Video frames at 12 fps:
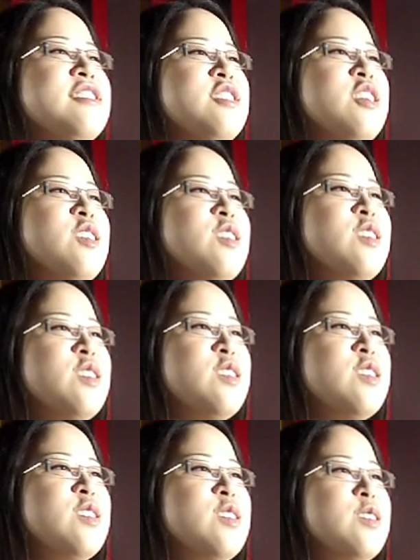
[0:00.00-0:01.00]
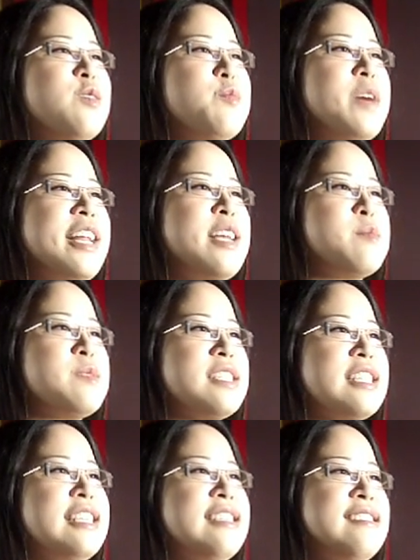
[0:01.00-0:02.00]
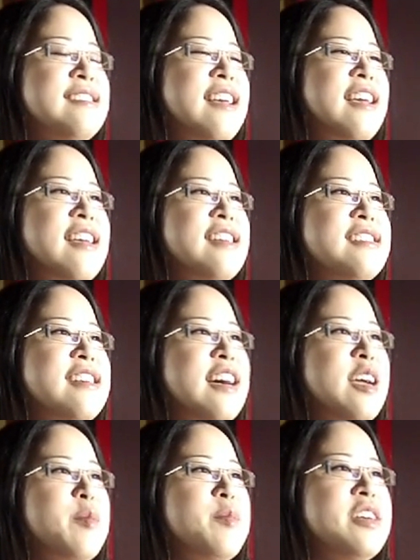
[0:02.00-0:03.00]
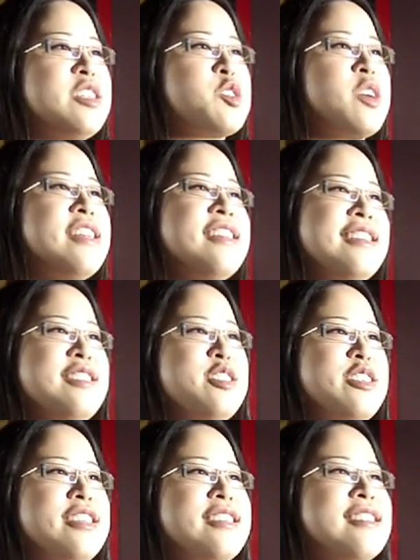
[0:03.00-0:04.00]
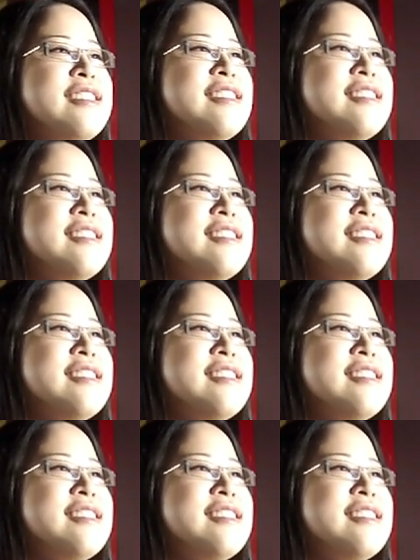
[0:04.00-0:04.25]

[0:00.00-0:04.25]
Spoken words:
So my name's Elise and I'm a trend hunter.